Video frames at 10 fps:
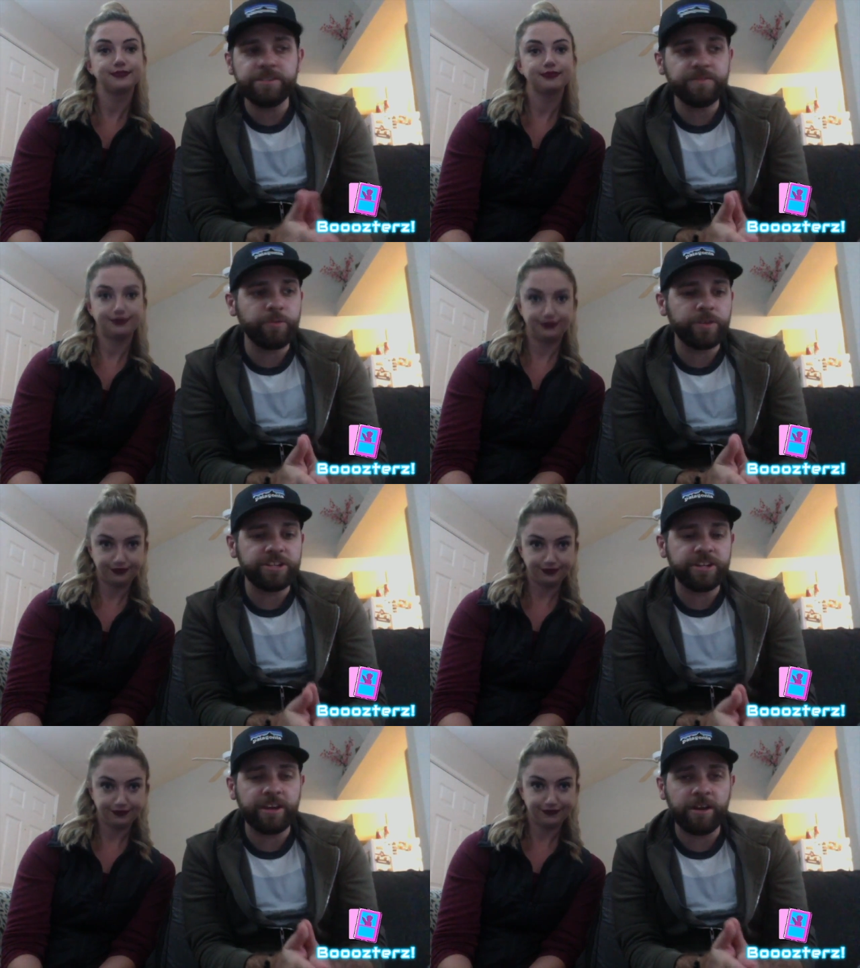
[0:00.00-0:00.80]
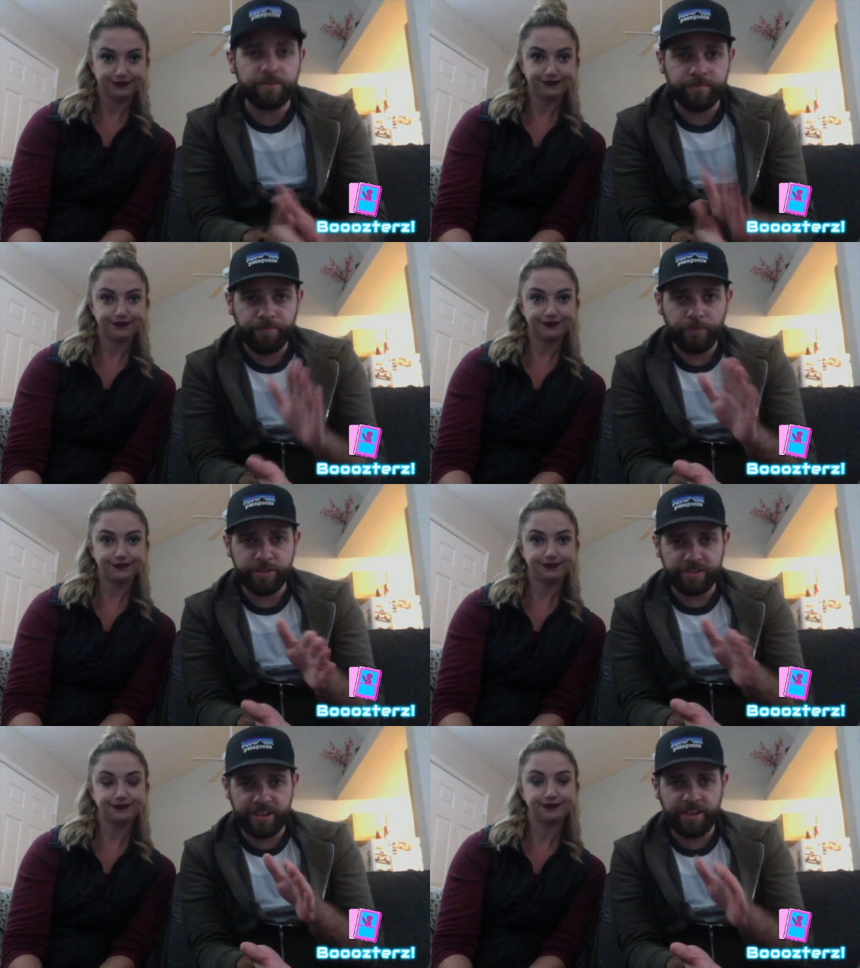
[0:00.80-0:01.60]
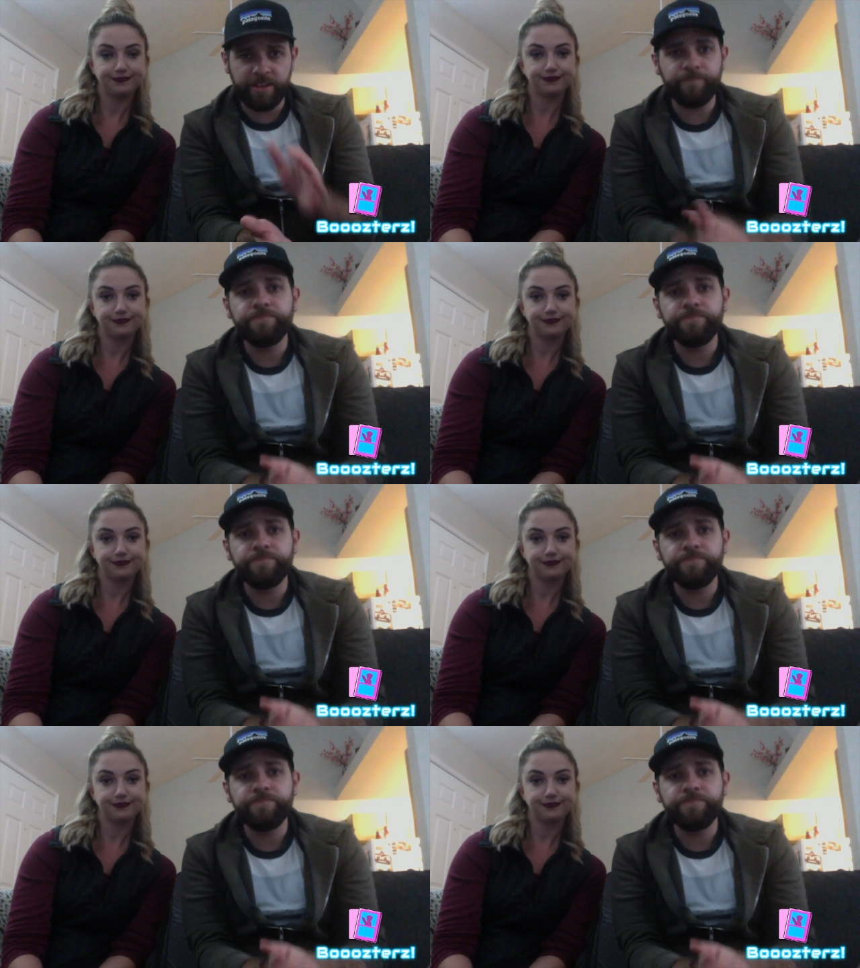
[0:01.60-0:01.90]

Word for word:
Speaker 1: If you want to check out, once again,